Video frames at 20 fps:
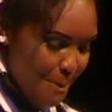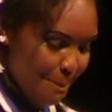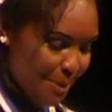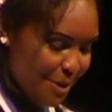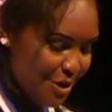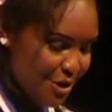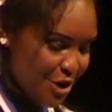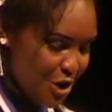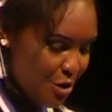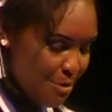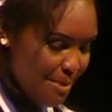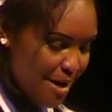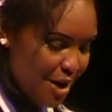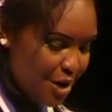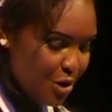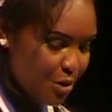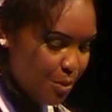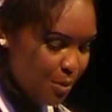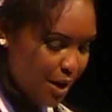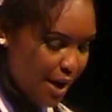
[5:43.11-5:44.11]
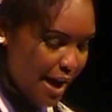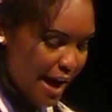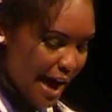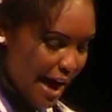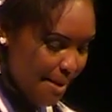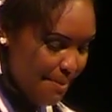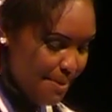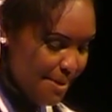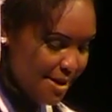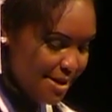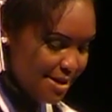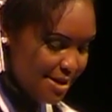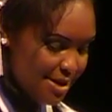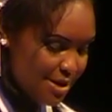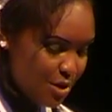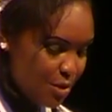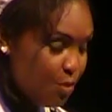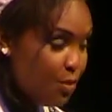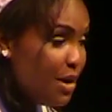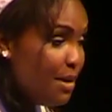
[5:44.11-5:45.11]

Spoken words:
But no matter what happens,